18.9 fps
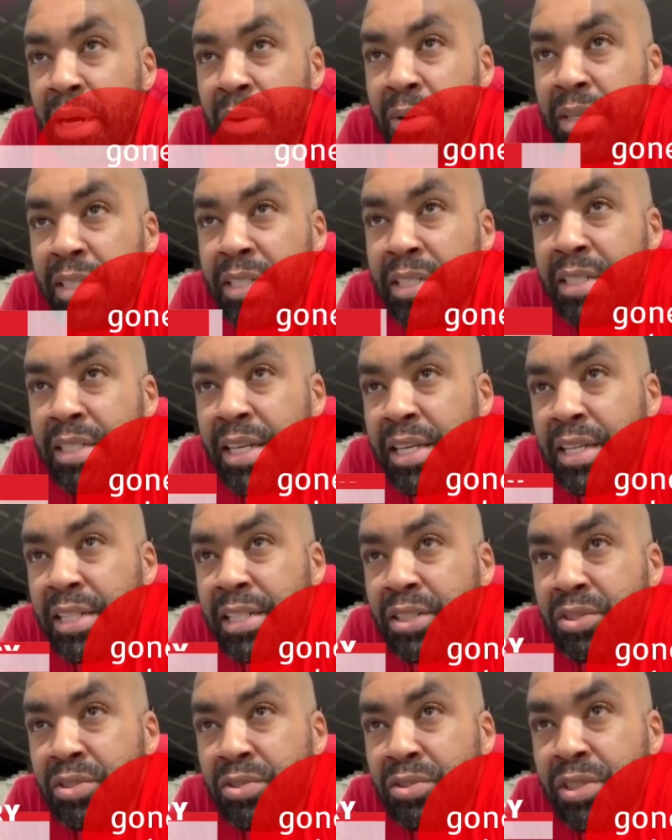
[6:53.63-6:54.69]
I want to say
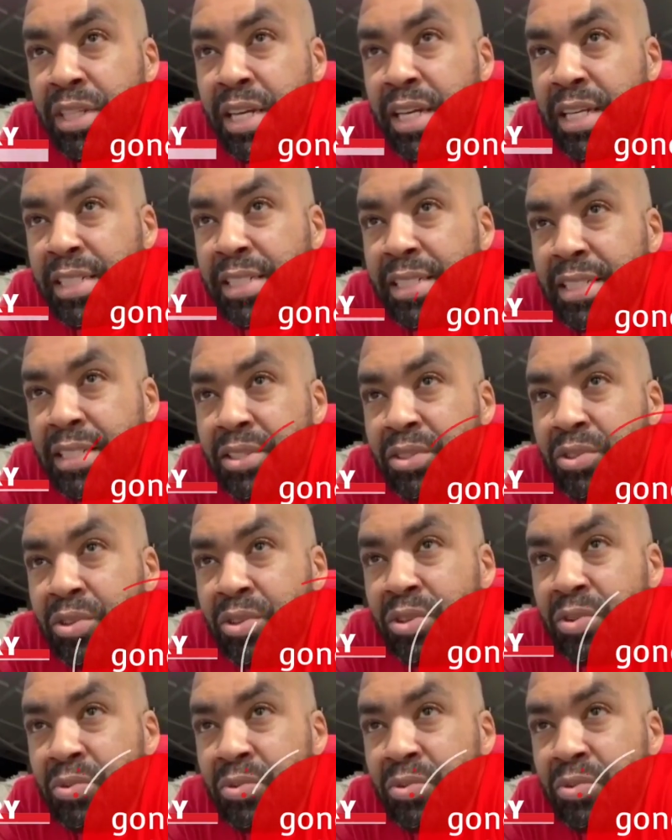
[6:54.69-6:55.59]
this to you guys that, you know,